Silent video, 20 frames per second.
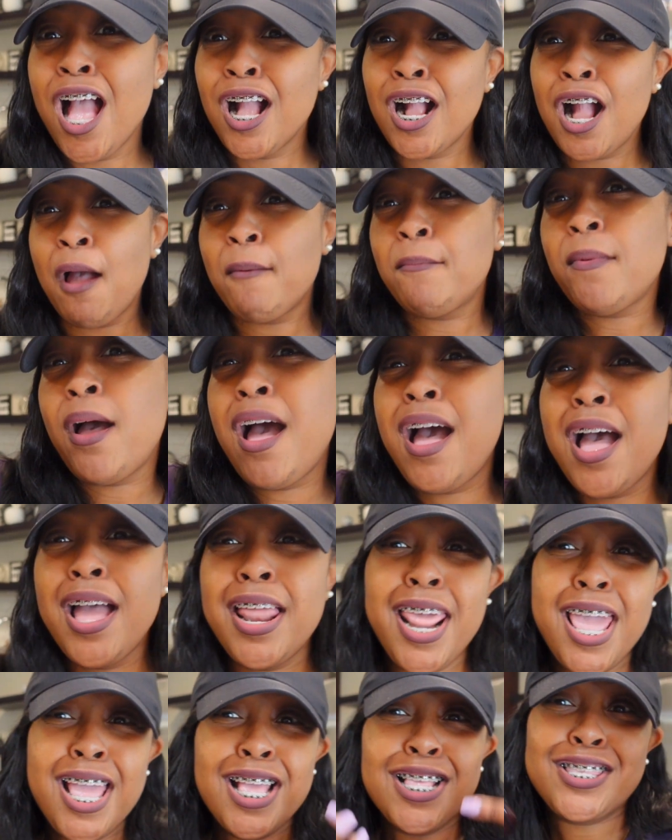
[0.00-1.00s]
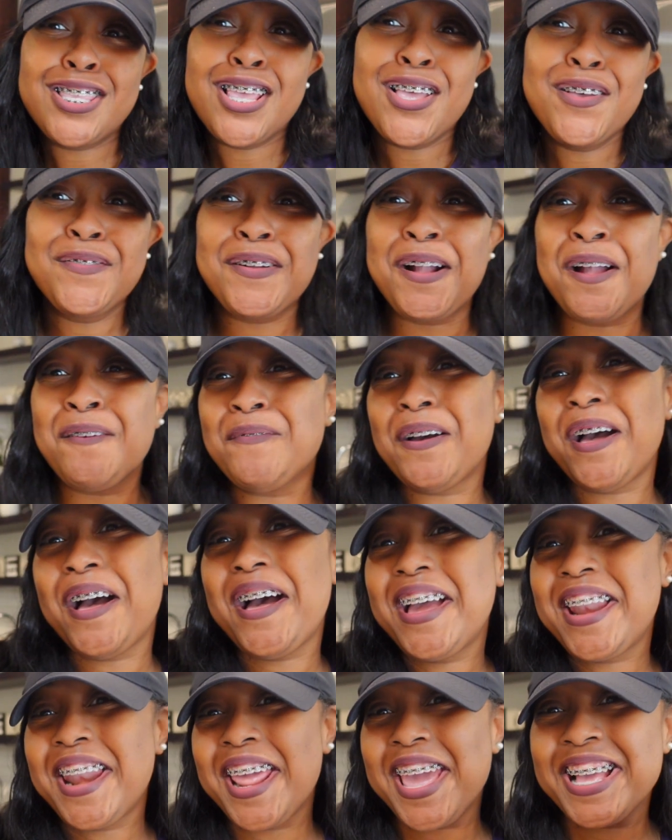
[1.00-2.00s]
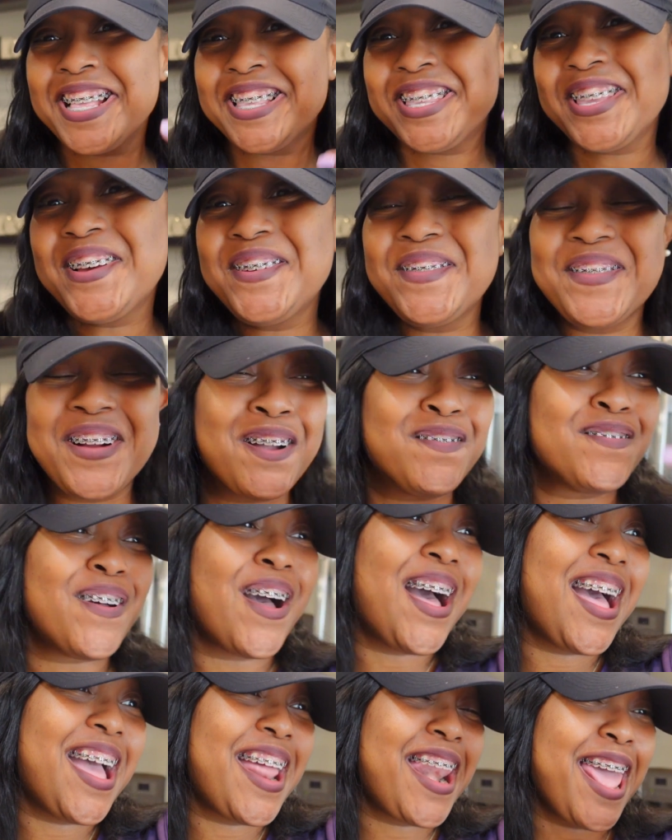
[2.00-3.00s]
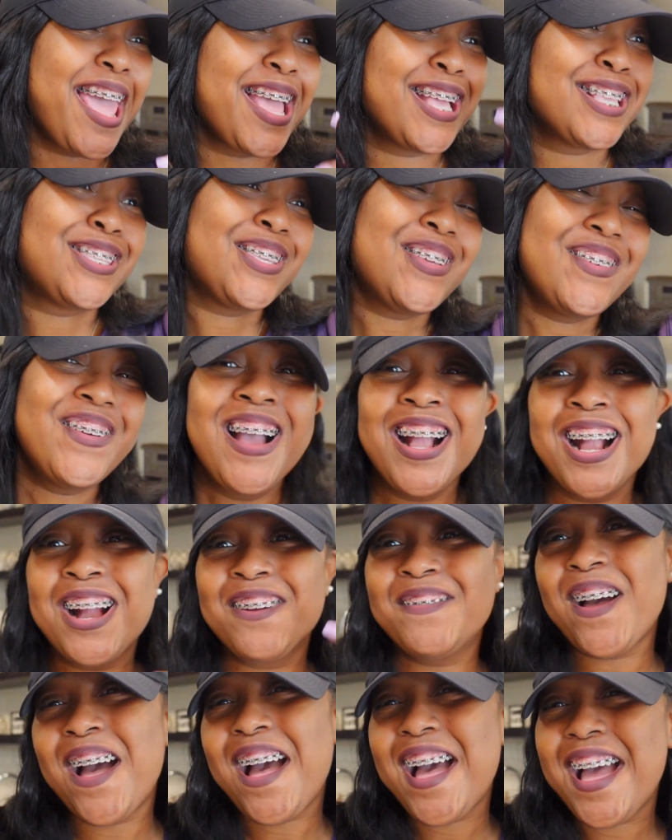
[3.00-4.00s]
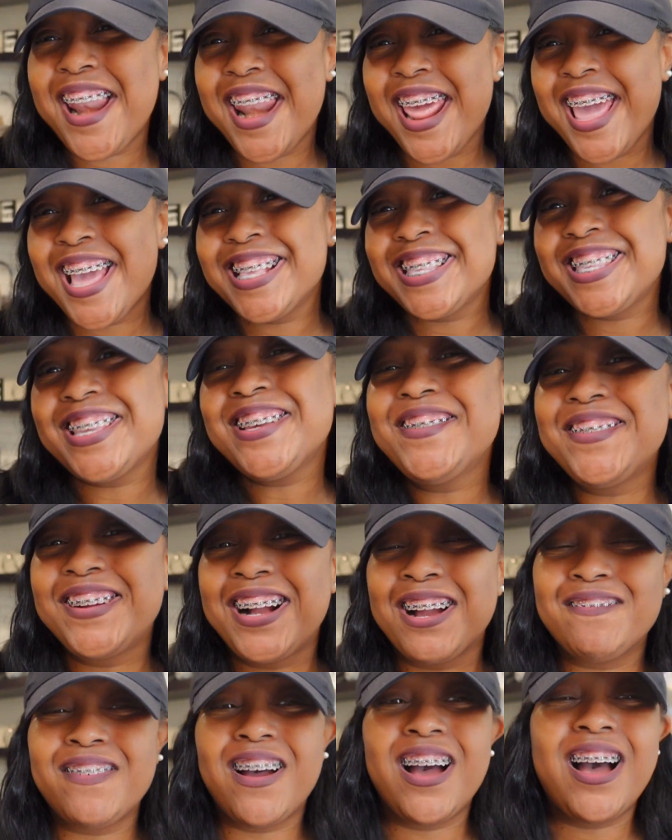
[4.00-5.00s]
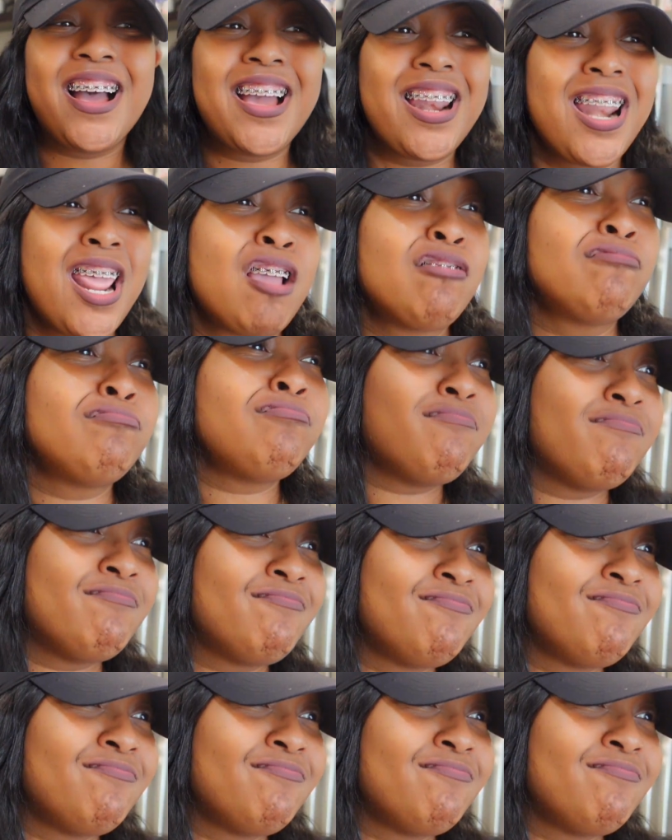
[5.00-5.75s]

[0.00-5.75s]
Come on and do, come on and do, come on and do, come on and do, come on and do.